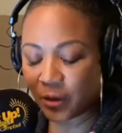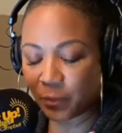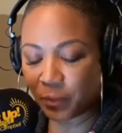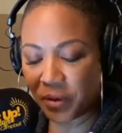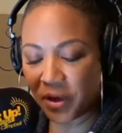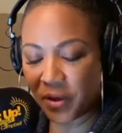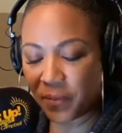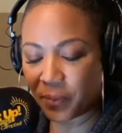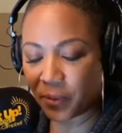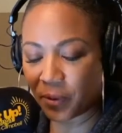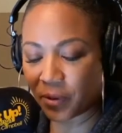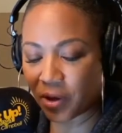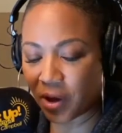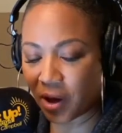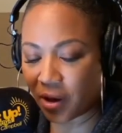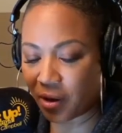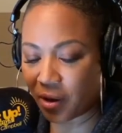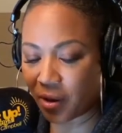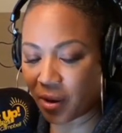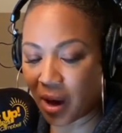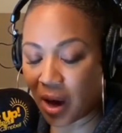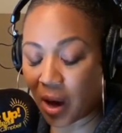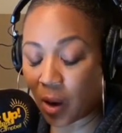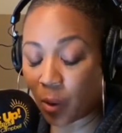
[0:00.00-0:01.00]
People, y'all
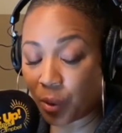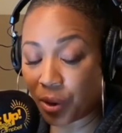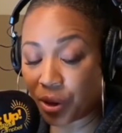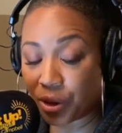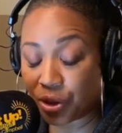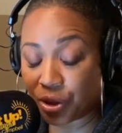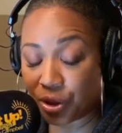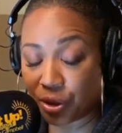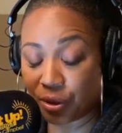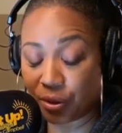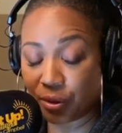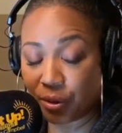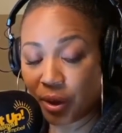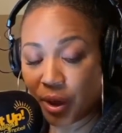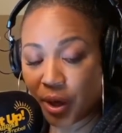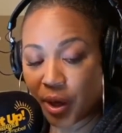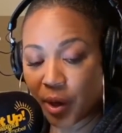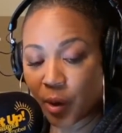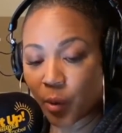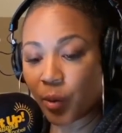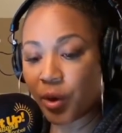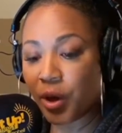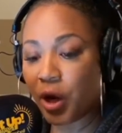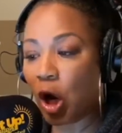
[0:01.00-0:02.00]
know how we do.
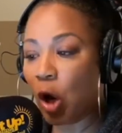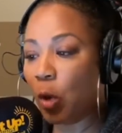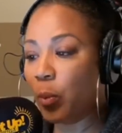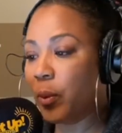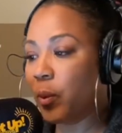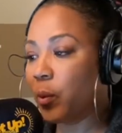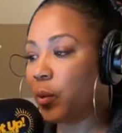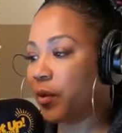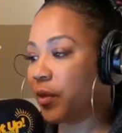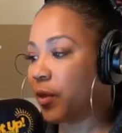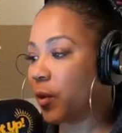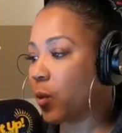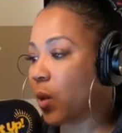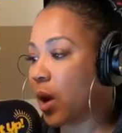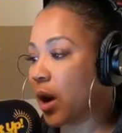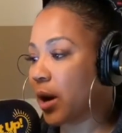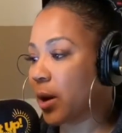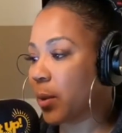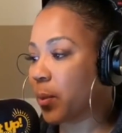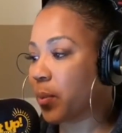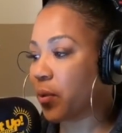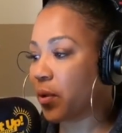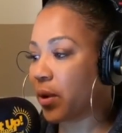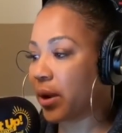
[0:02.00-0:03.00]
We open with a word
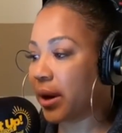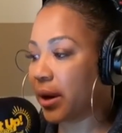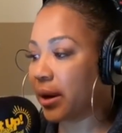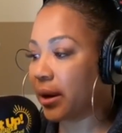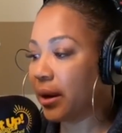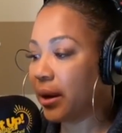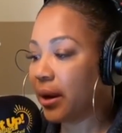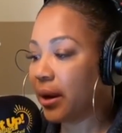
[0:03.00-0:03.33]
of prayer.